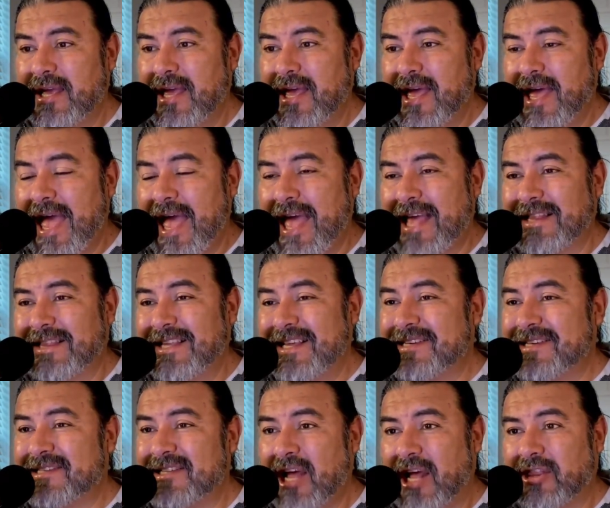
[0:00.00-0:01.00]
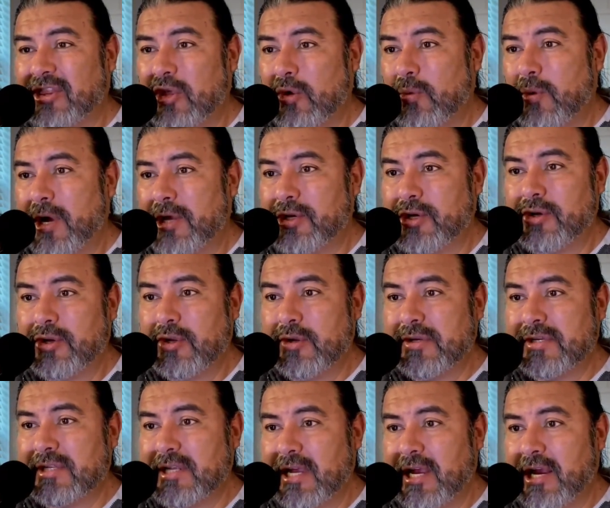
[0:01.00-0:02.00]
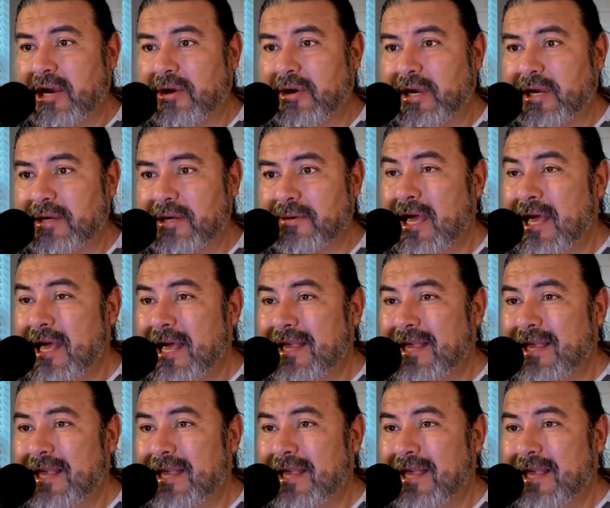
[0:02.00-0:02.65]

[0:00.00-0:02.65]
at least not the one you're used to hearing.